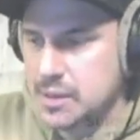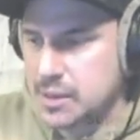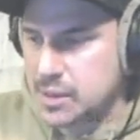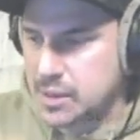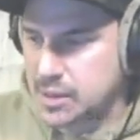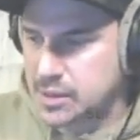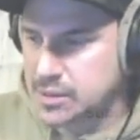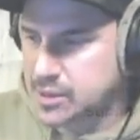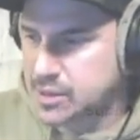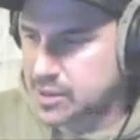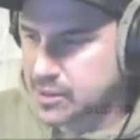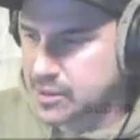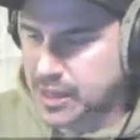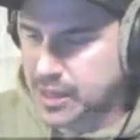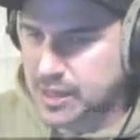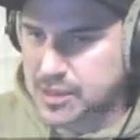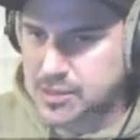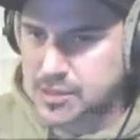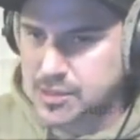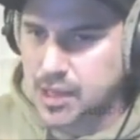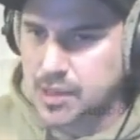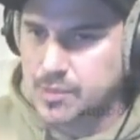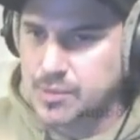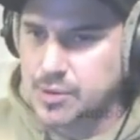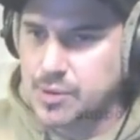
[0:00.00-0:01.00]
until next
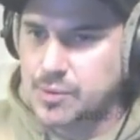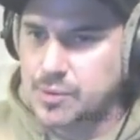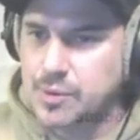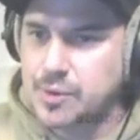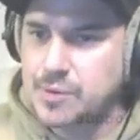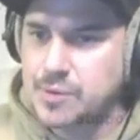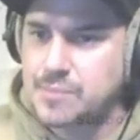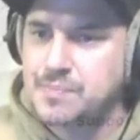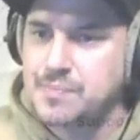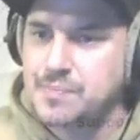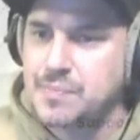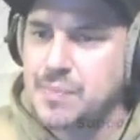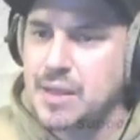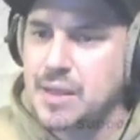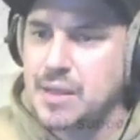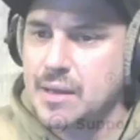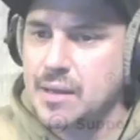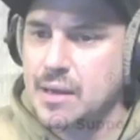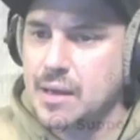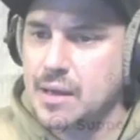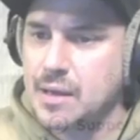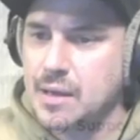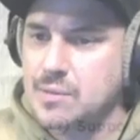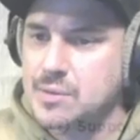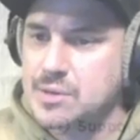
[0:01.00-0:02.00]
time, you all,
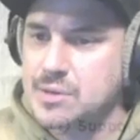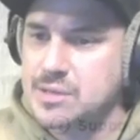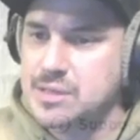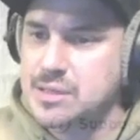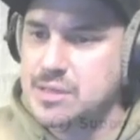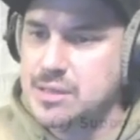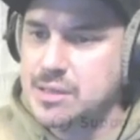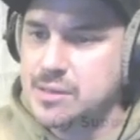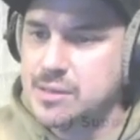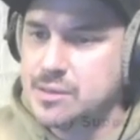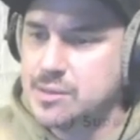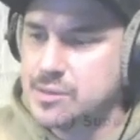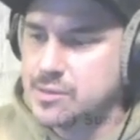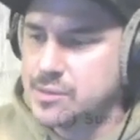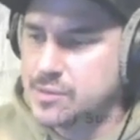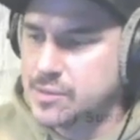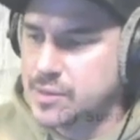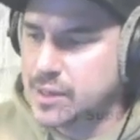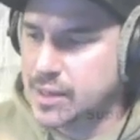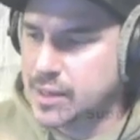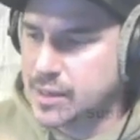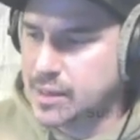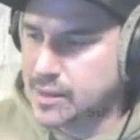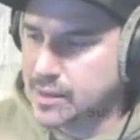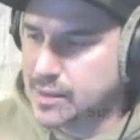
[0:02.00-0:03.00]
I will see you
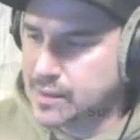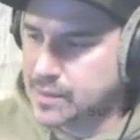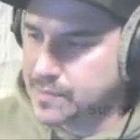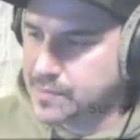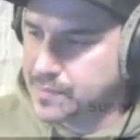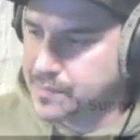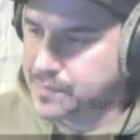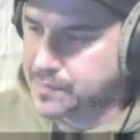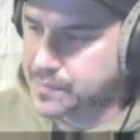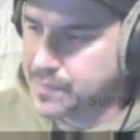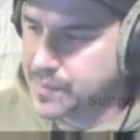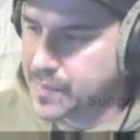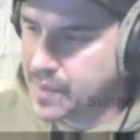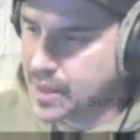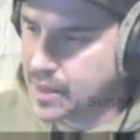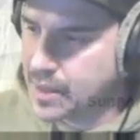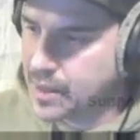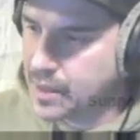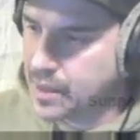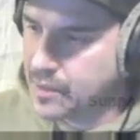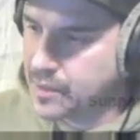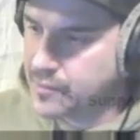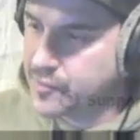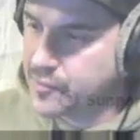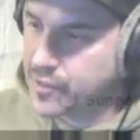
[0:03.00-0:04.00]

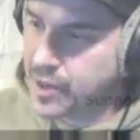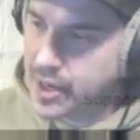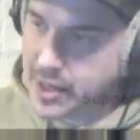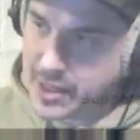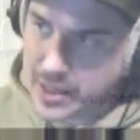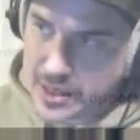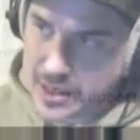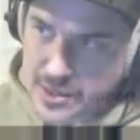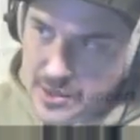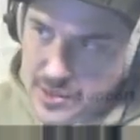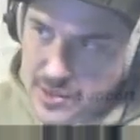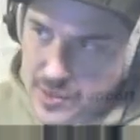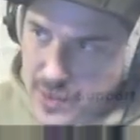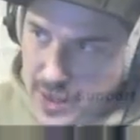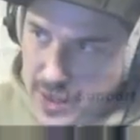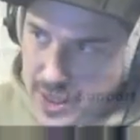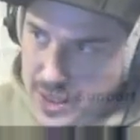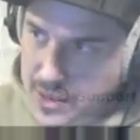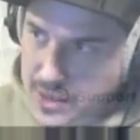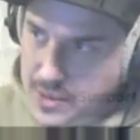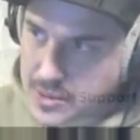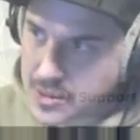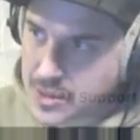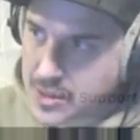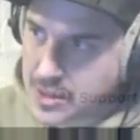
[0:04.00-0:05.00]
on Friday as
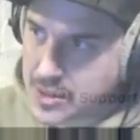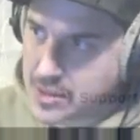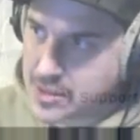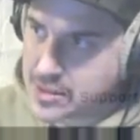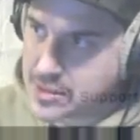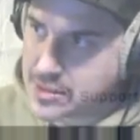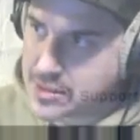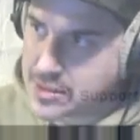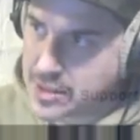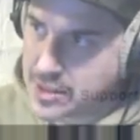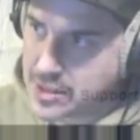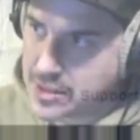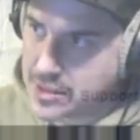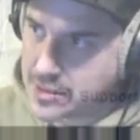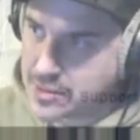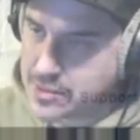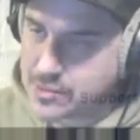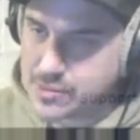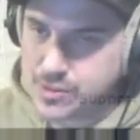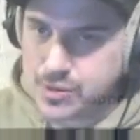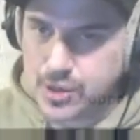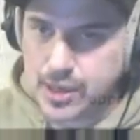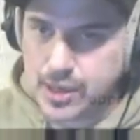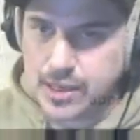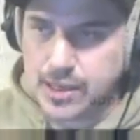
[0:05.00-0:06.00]
well. So
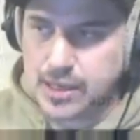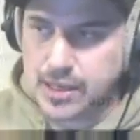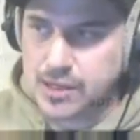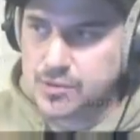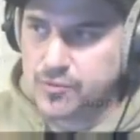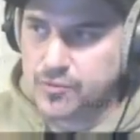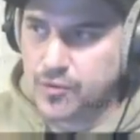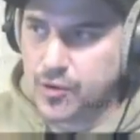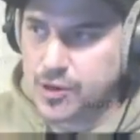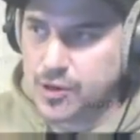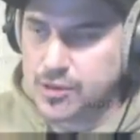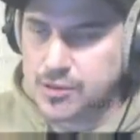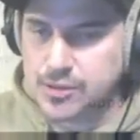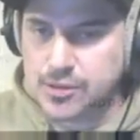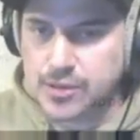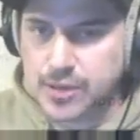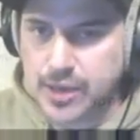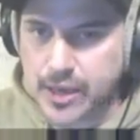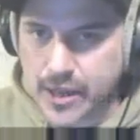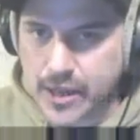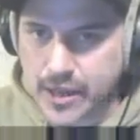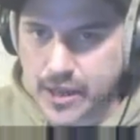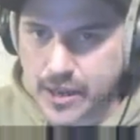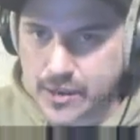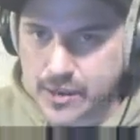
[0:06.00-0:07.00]
try to get as far as you
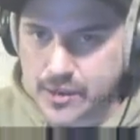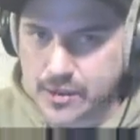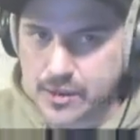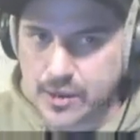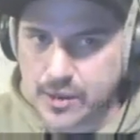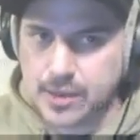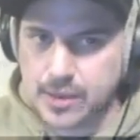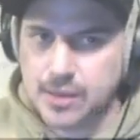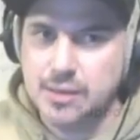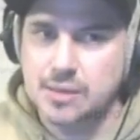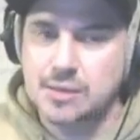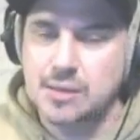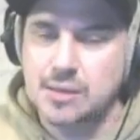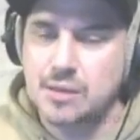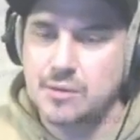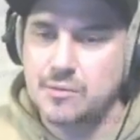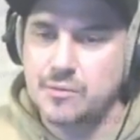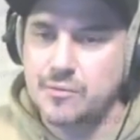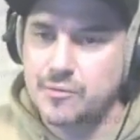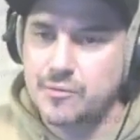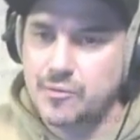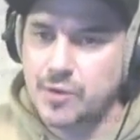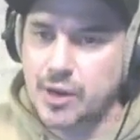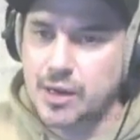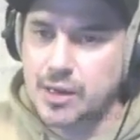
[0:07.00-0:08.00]
can, and on
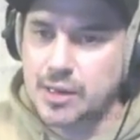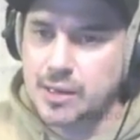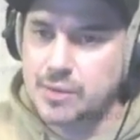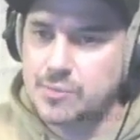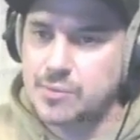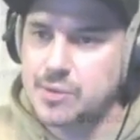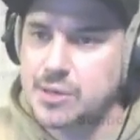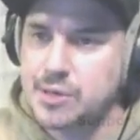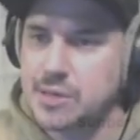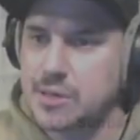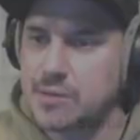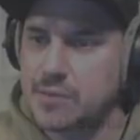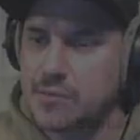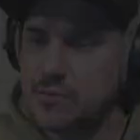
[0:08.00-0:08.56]
Friday, we're going to